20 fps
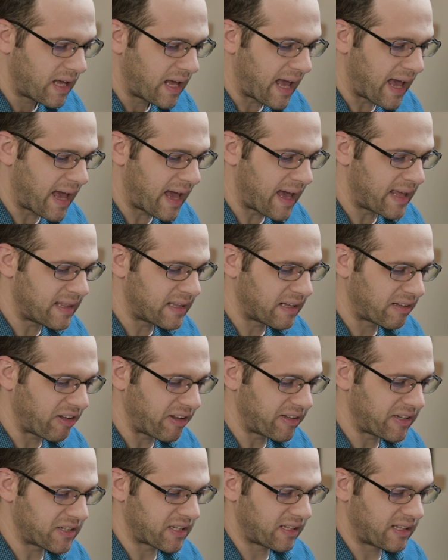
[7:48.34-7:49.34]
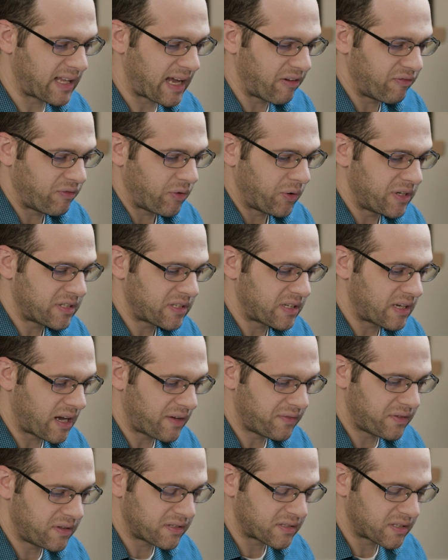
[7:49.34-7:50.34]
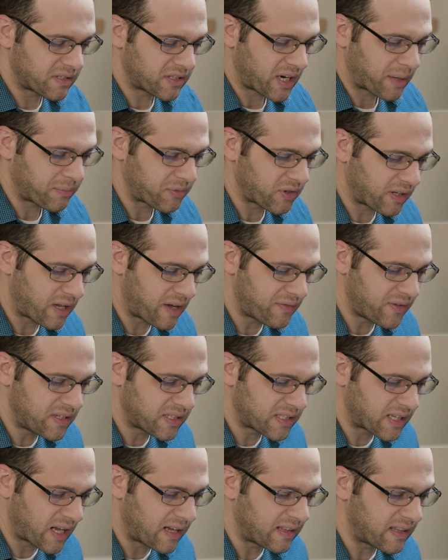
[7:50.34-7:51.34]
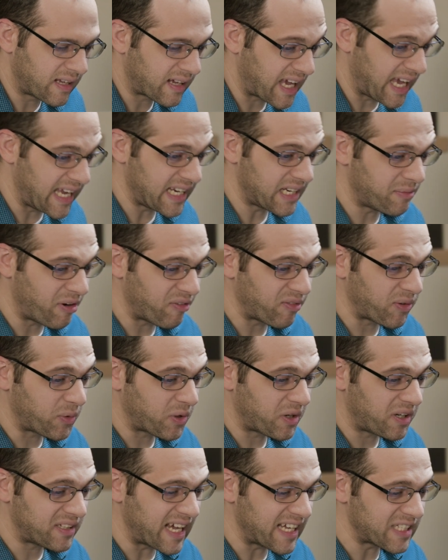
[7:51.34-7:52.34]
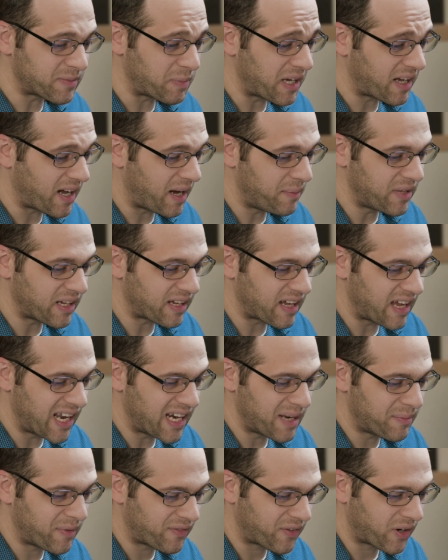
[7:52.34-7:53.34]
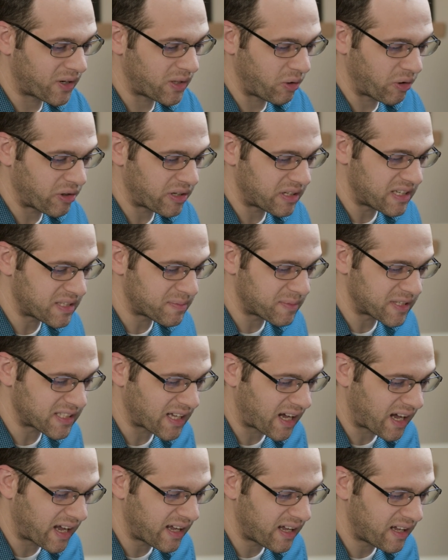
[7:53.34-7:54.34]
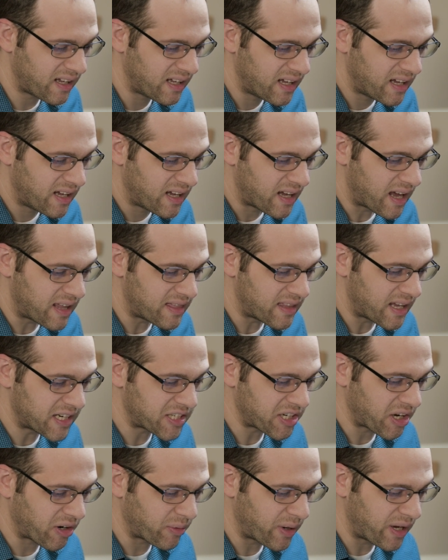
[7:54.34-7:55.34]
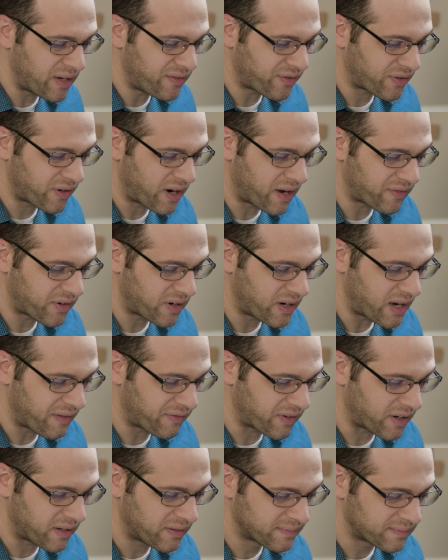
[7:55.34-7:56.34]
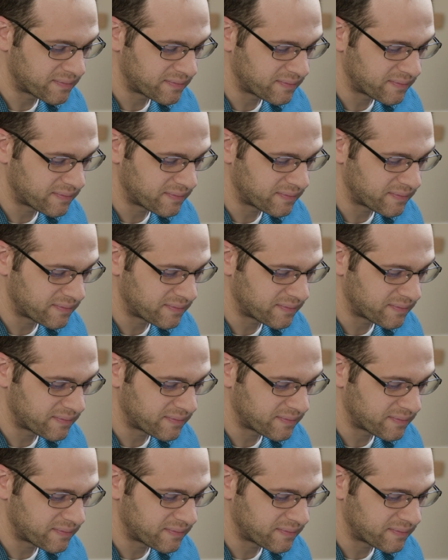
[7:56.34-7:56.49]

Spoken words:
and there's a loud voice in heaven. This is chapter 11, saying, "The kingdom of the world has become the kingdom of our Lord and his Messiah, and they shall reign forever and ever."